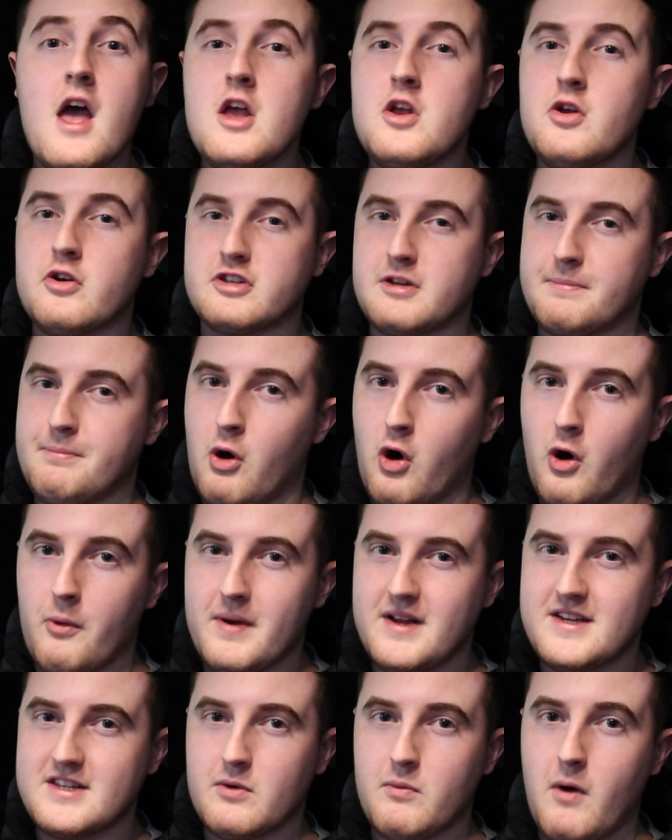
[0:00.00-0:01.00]
Your support
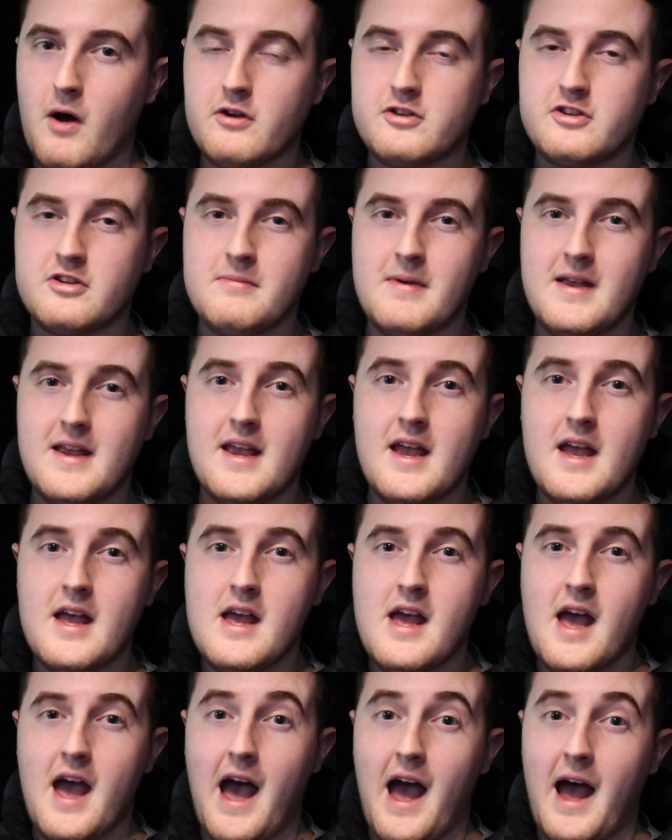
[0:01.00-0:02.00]
means the world to me,
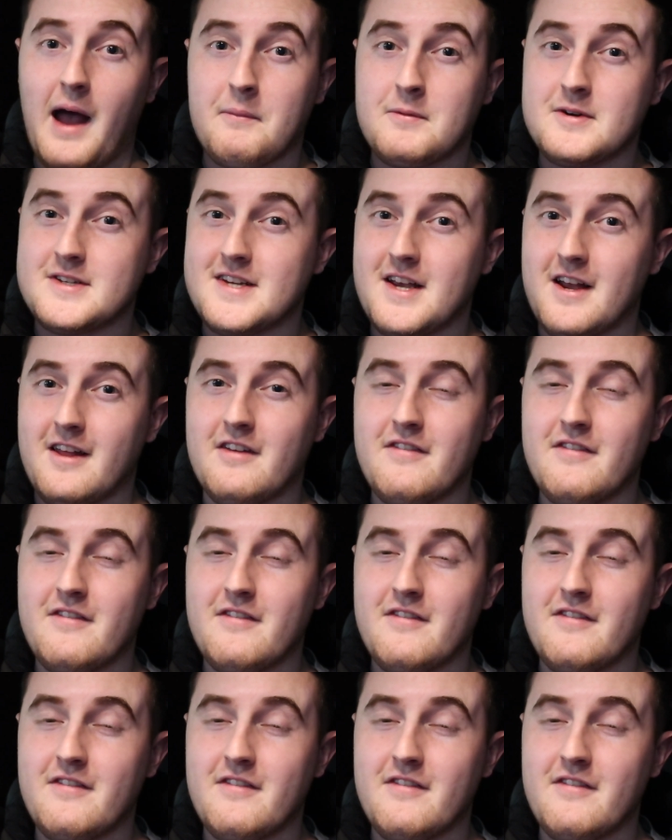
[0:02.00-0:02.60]
and we'll see you in